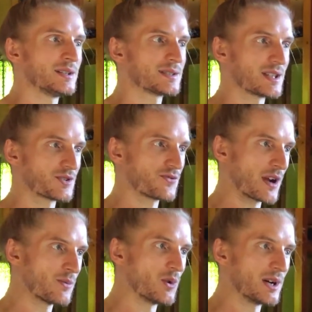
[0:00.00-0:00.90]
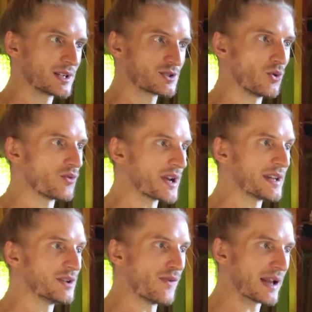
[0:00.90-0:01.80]
such frameworks
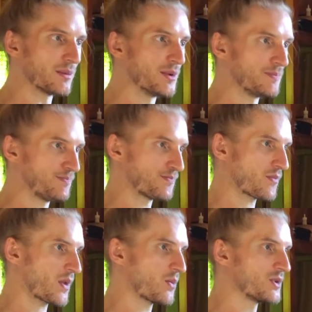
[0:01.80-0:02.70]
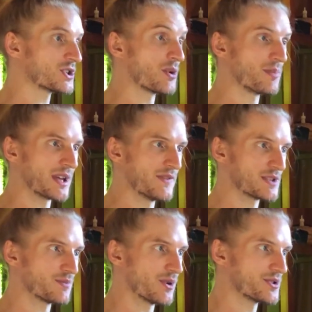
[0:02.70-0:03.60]
already in development, which can begin
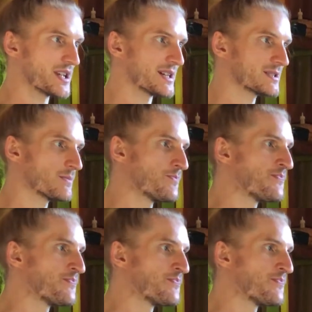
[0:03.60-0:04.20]
this process.